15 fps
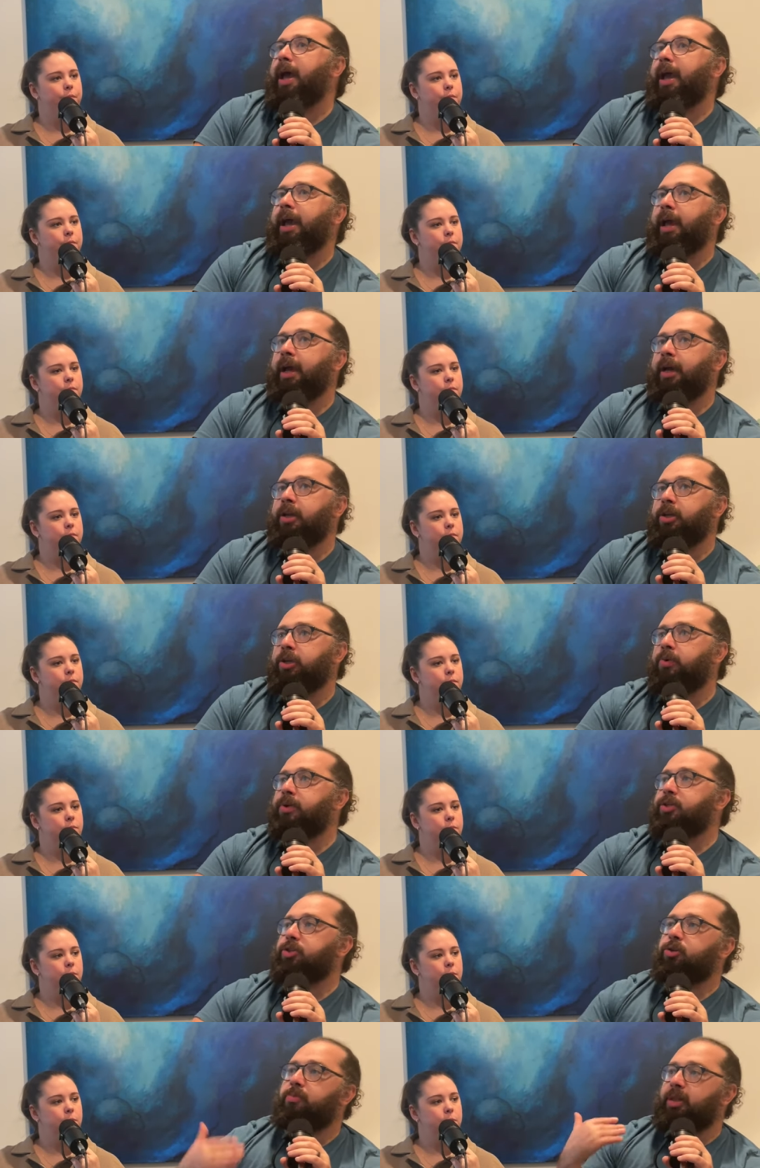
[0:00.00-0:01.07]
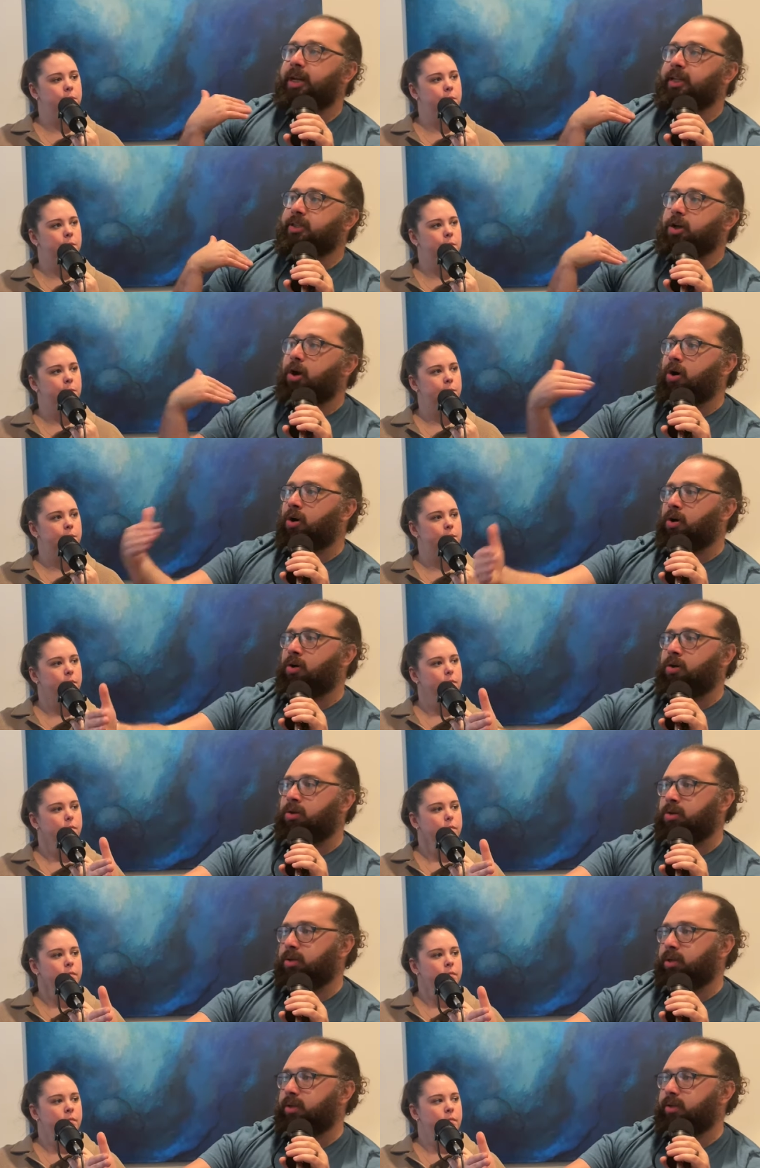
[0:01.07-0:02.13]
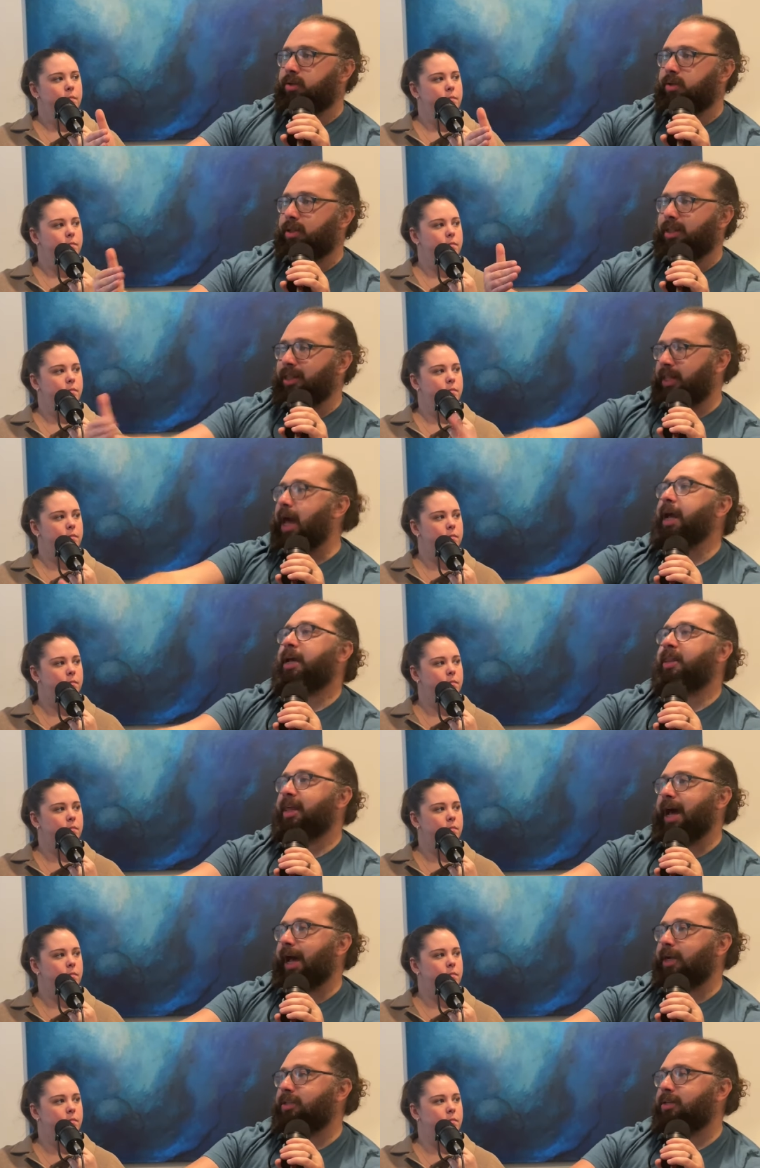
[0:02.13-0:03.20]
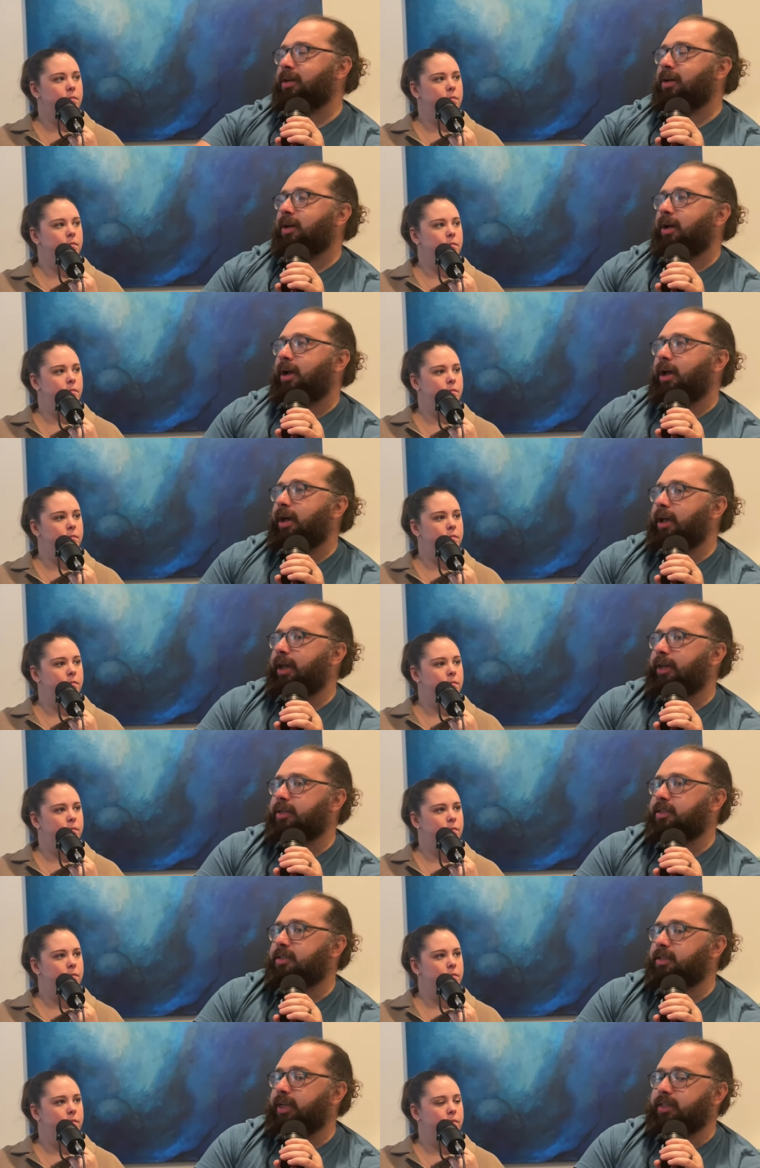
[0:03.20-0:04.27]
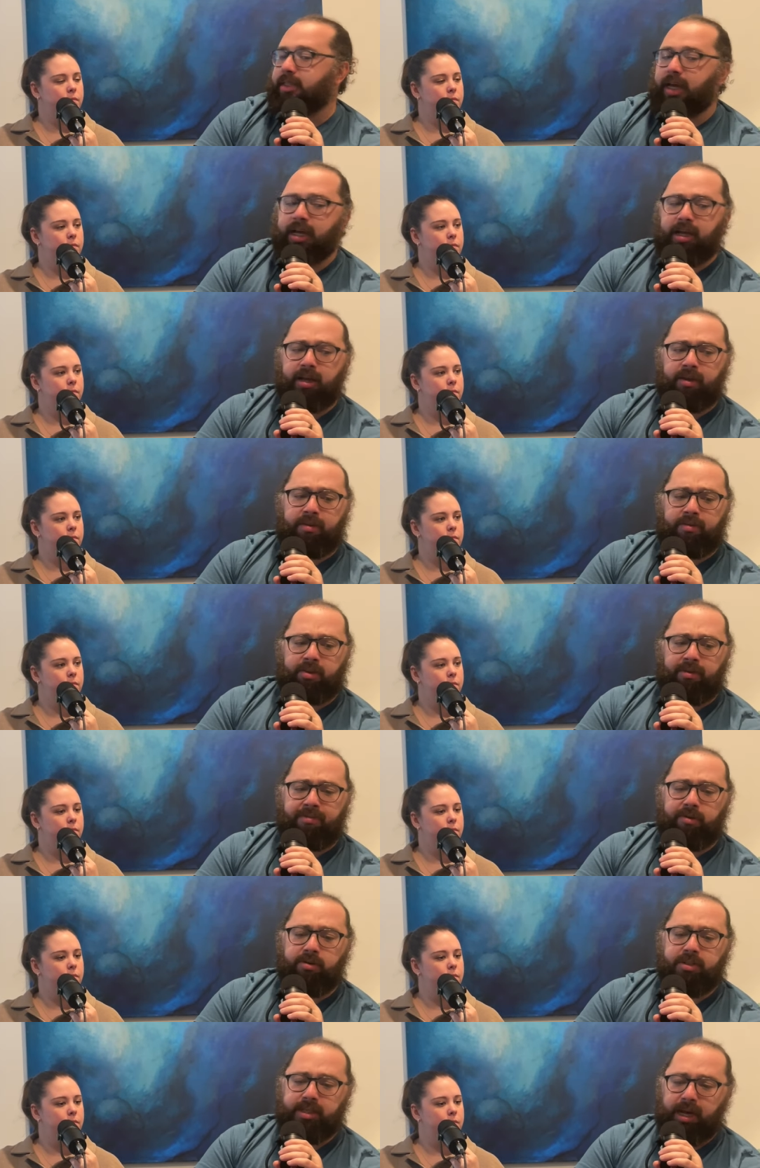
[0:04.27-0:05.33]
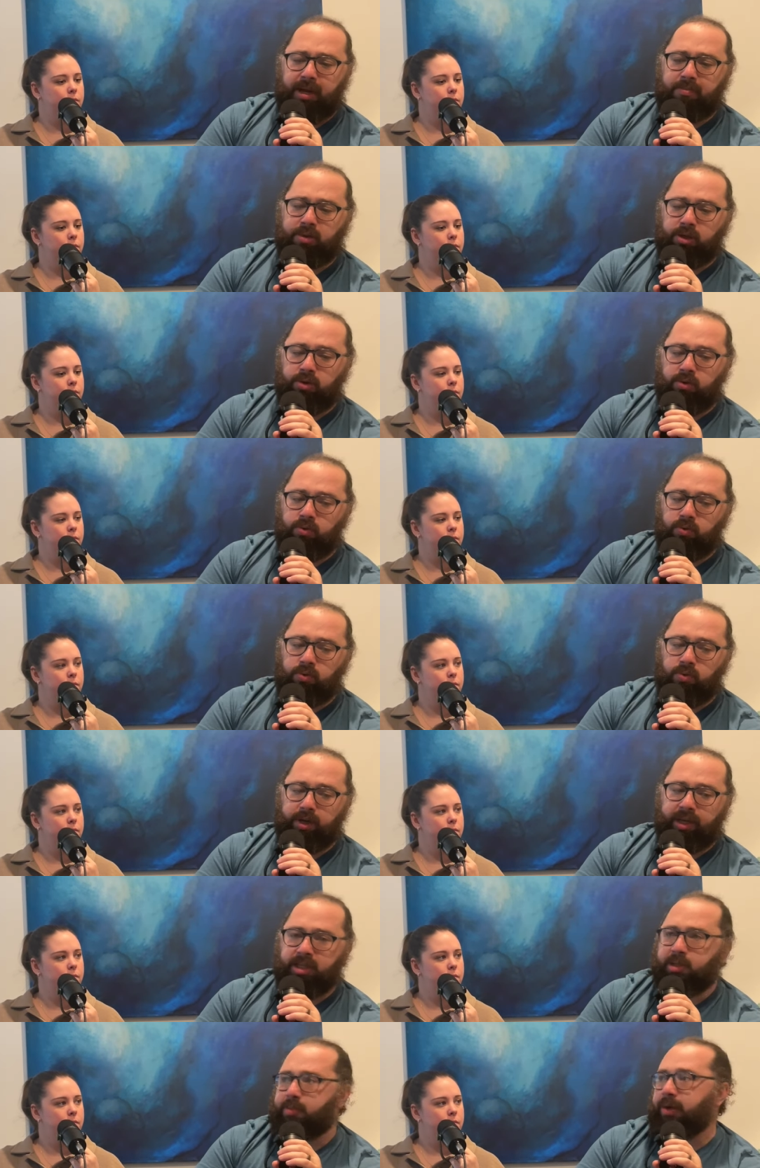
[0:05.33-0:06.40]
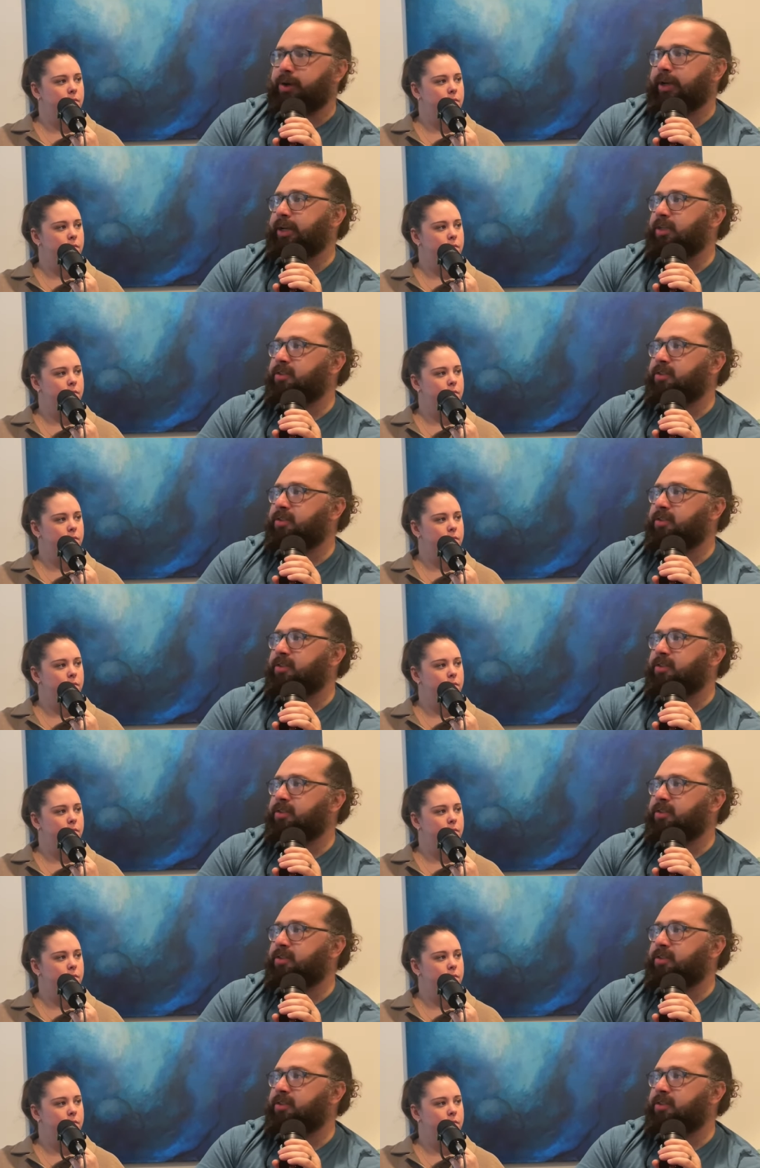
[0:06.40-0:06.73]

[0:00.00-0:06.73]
Speaker 1: And you assume that it's all like that it's it's like it, the first time you experience